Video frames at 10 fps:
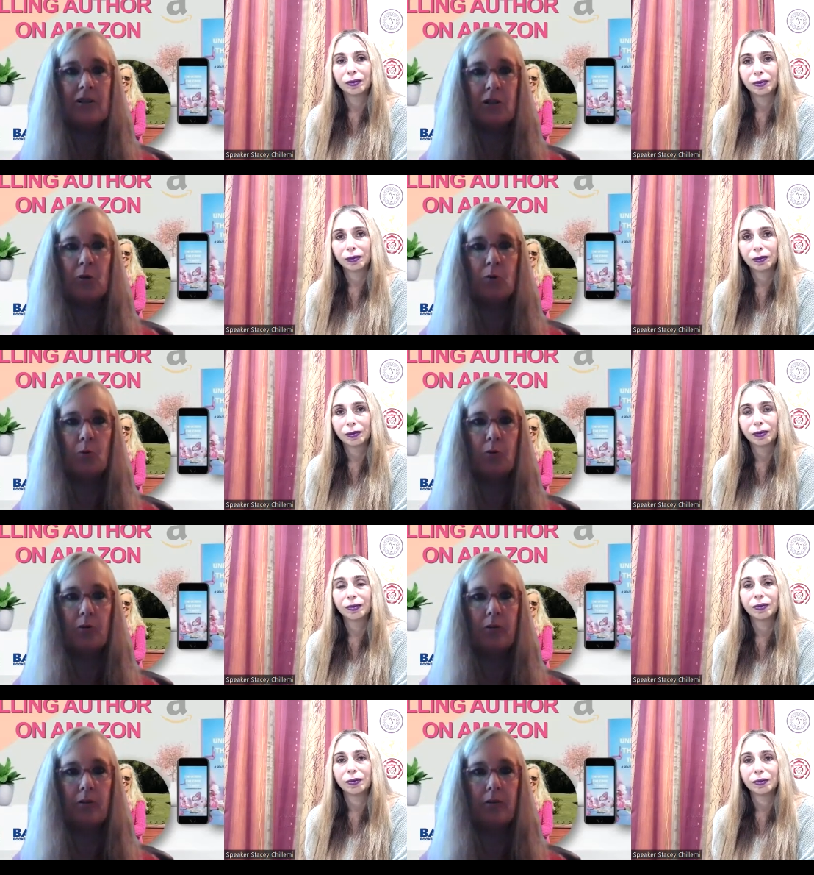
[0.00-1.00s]
Speaker 1: to
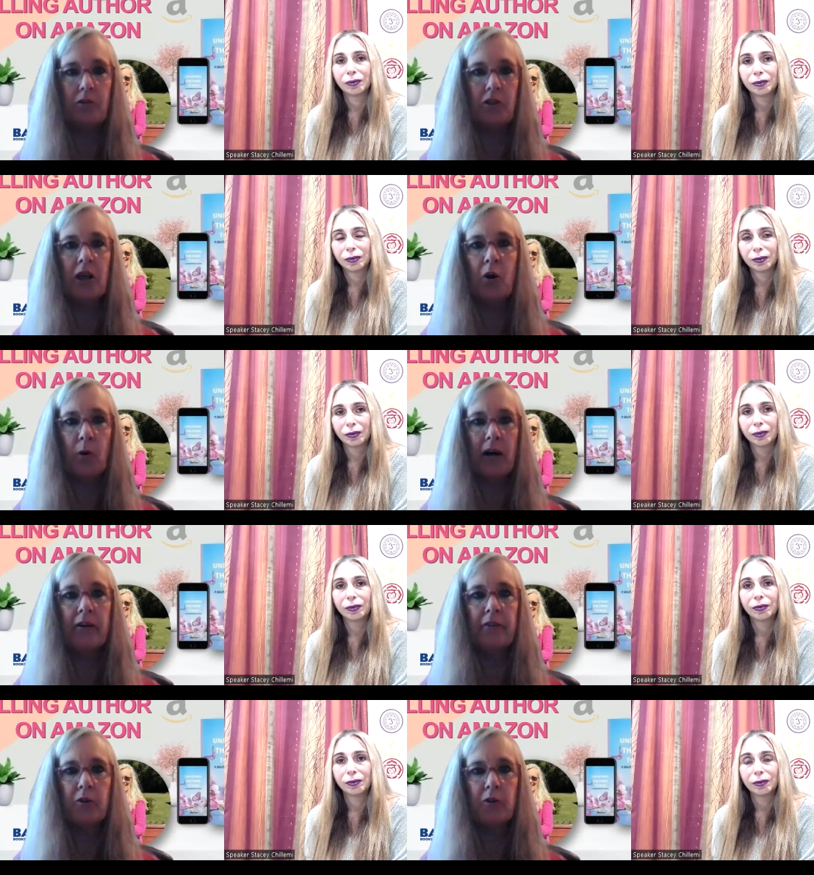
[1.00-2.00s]
show
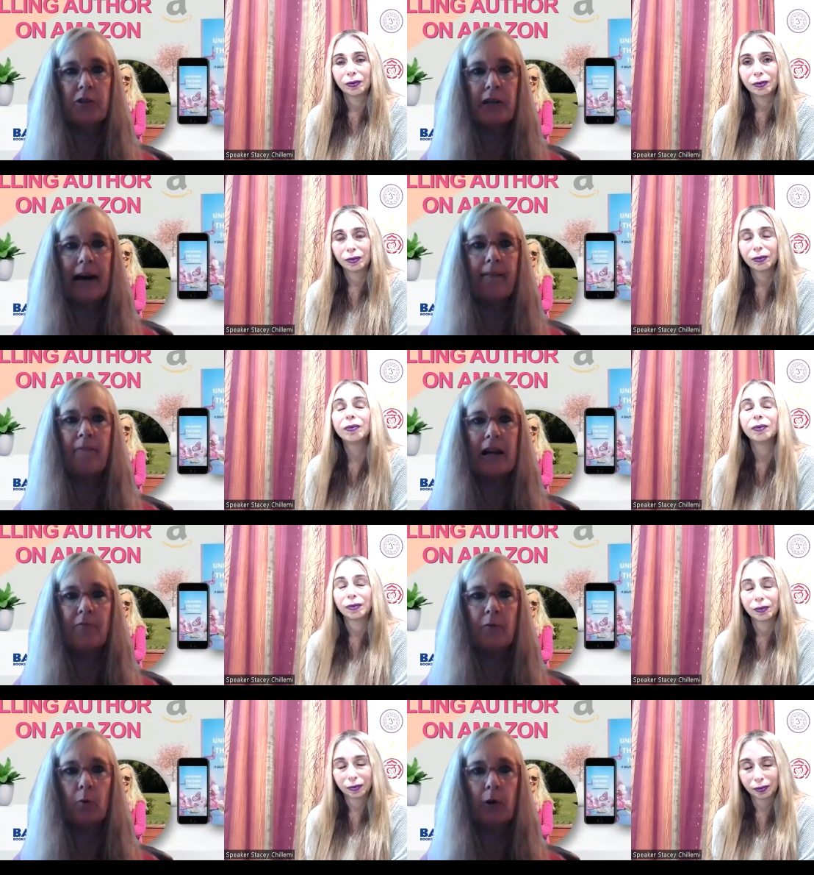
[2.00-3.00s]
others how
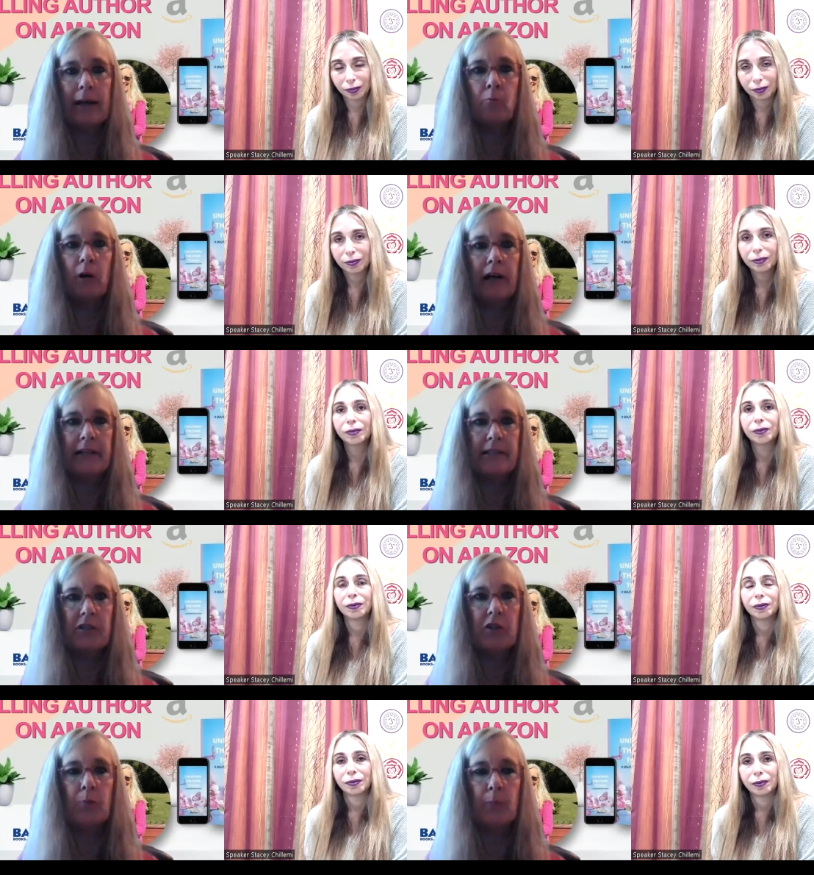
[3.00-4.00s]
faithful he
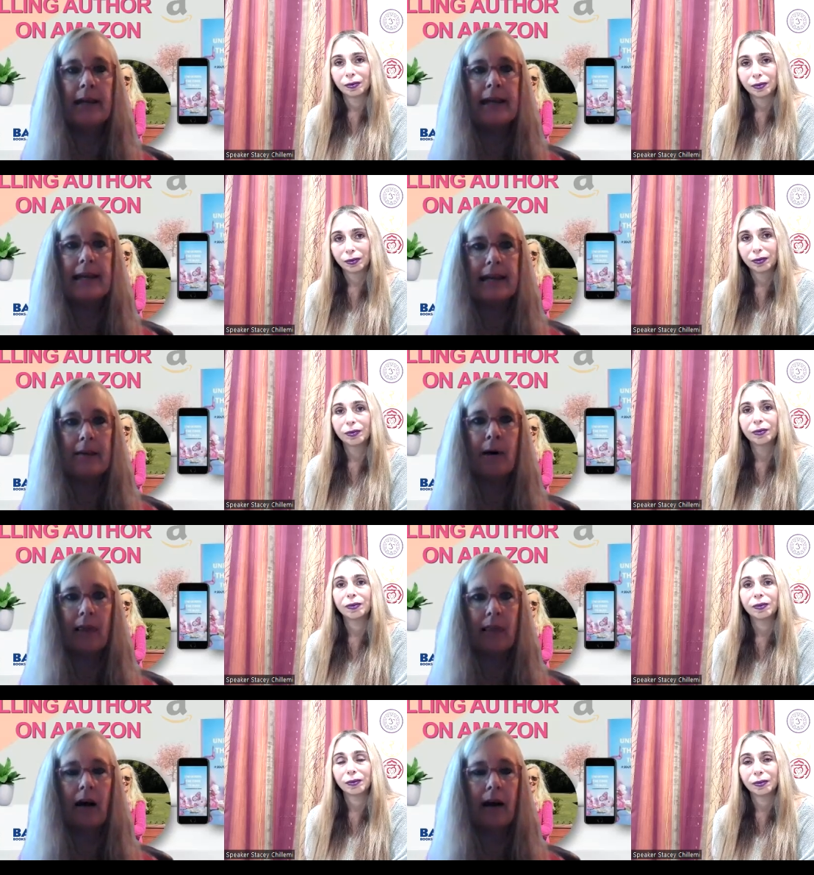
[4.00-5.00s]
was to me in
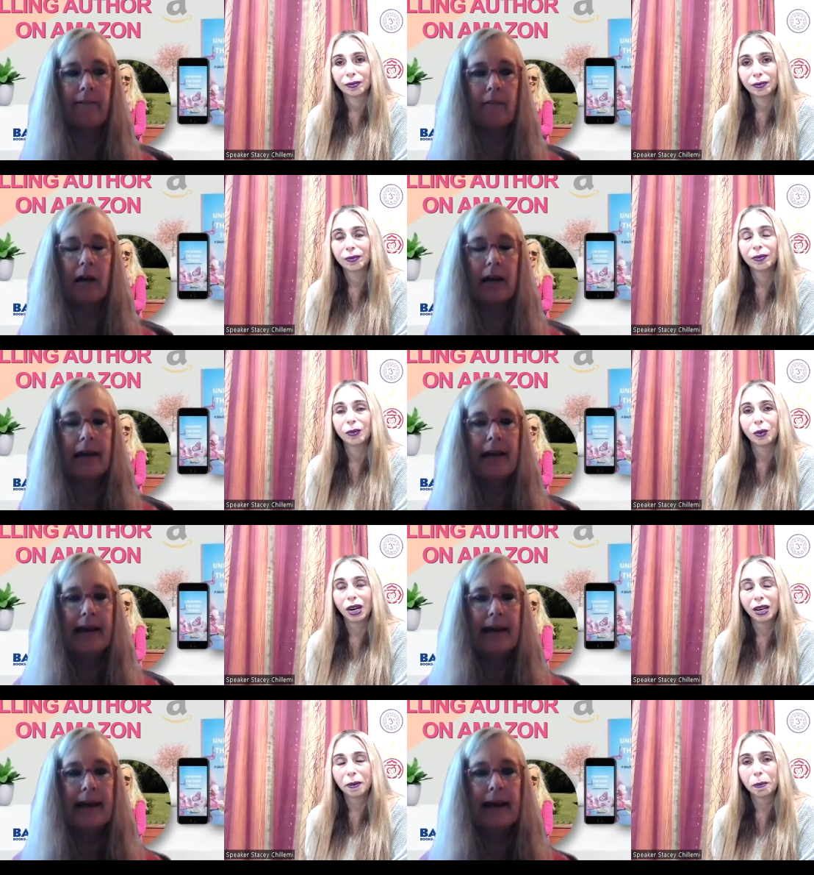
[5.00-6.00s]
my life.
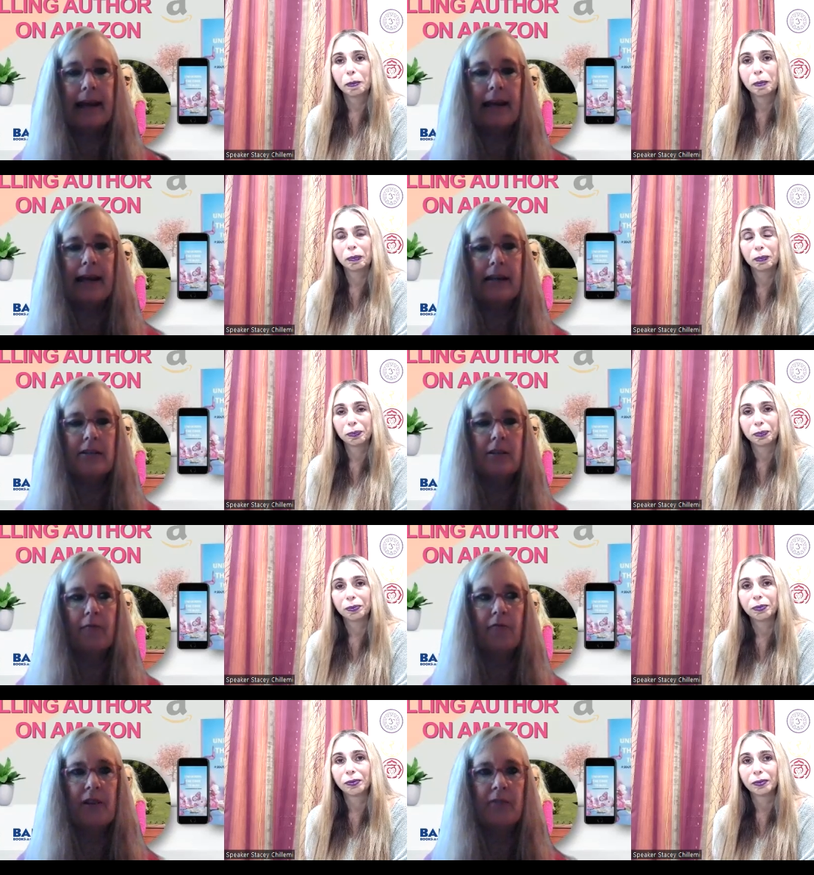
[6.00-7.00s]
Speaker 2: Right.
Speaker 1: And
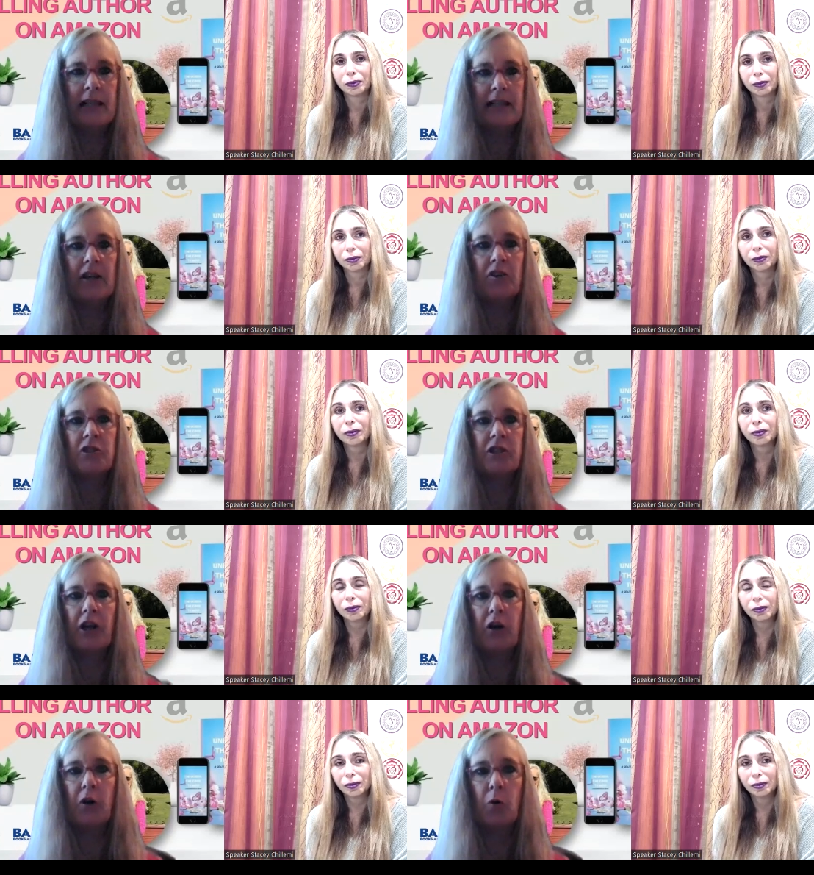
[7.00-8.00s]
fifteen years
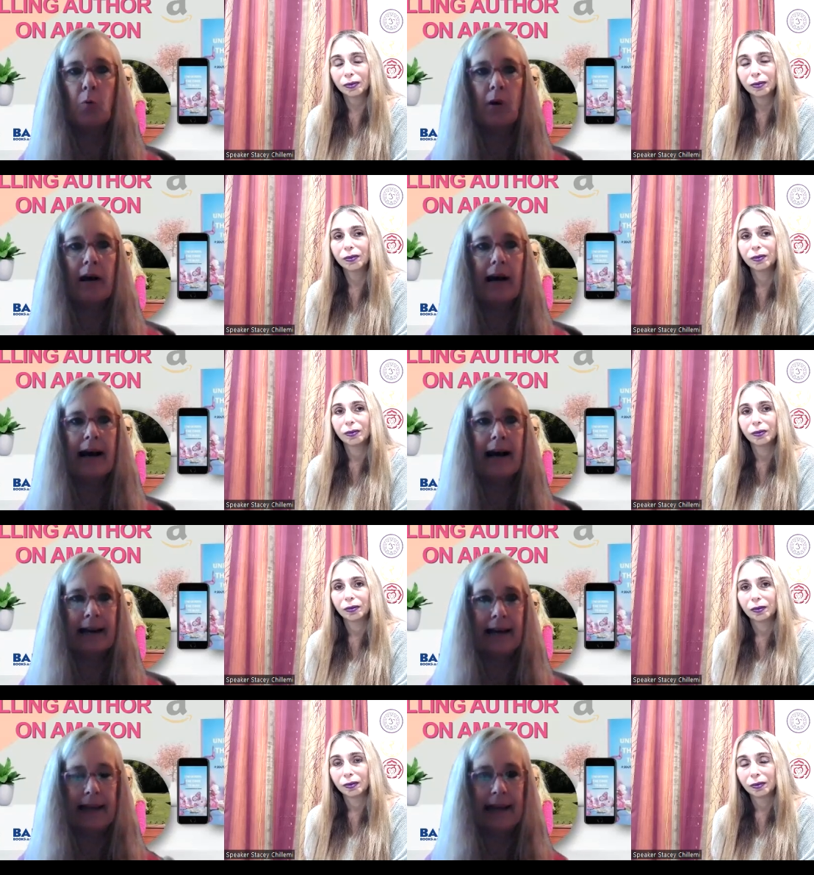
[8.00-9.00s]
ago,
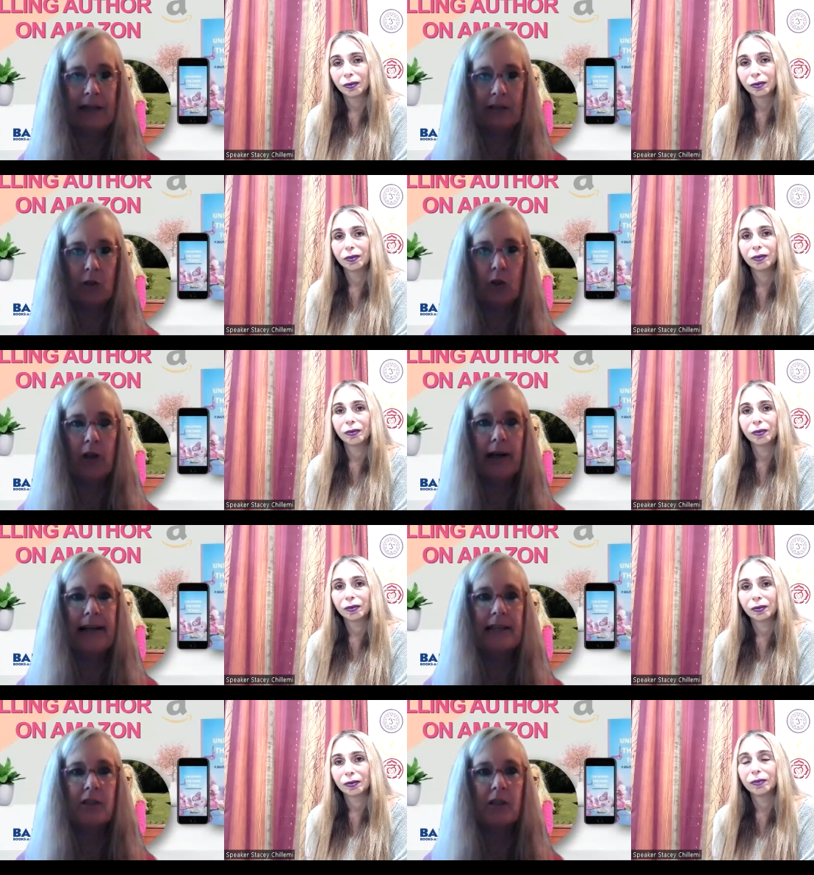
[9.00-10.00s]
I got cancer.
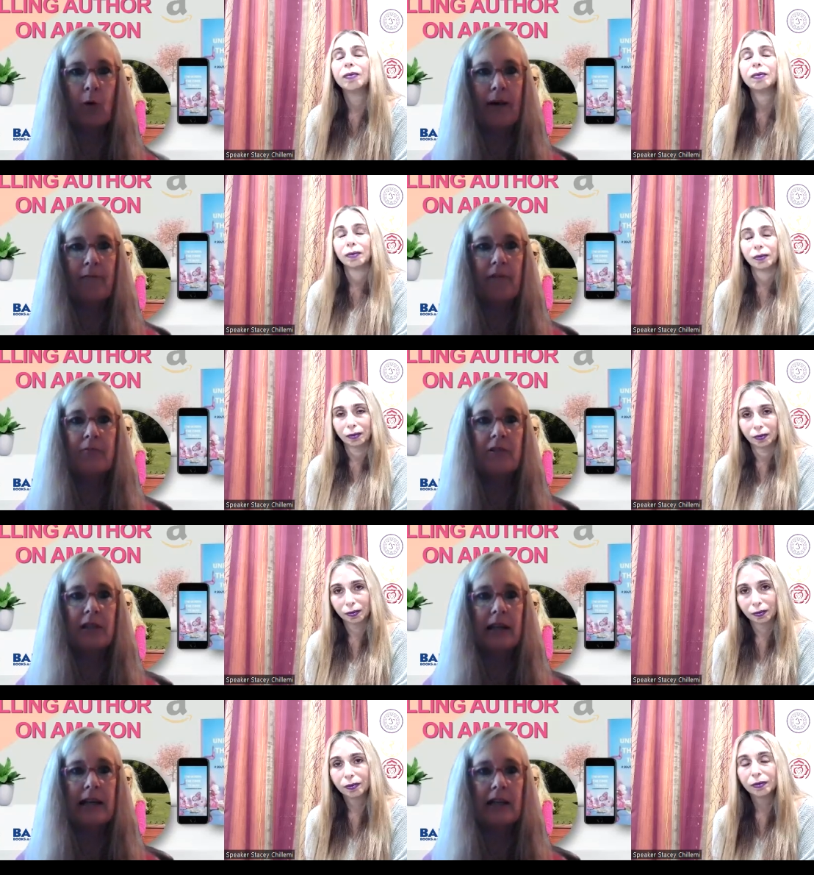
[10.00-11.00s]
And so I'm
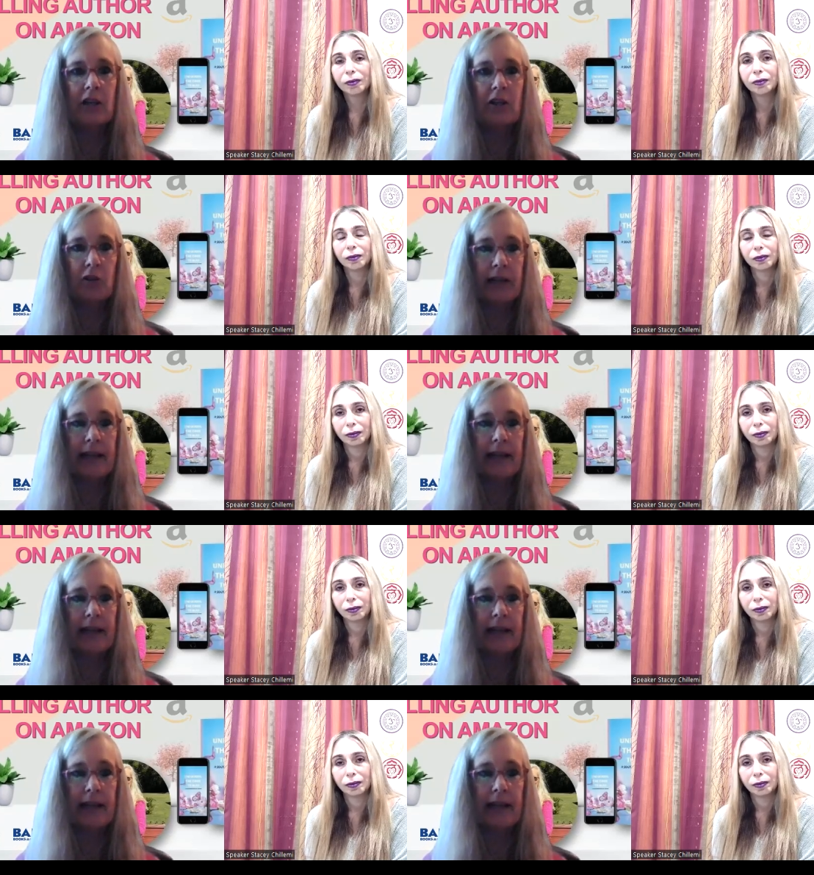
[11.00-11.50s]
fifteen years